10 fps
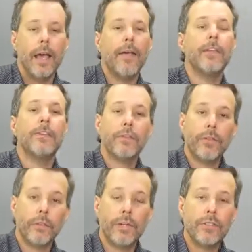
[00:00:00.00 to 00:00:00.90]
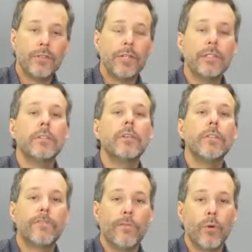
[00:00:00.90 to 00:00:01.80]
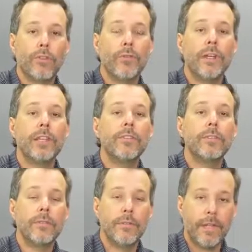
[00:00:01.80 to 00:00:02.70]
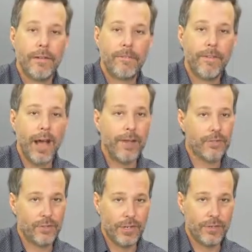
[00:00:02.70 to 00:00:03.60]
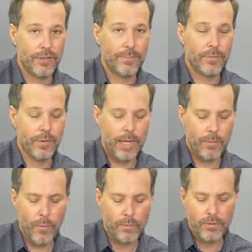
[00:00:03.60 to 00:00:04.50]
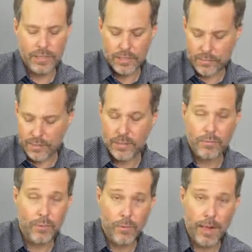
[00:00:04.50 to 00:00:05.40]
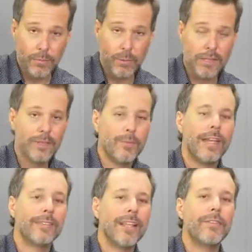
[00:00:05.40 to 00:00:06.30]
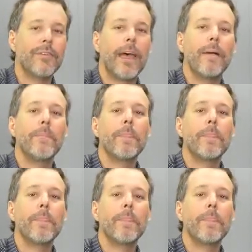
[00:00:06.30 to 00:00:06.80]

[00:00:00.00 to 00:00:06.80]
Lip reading: And then you'll do 3 strings, 4 strings, and then 5 strings. Okay, we won't do 6 strings because we don't have a place to rest after that.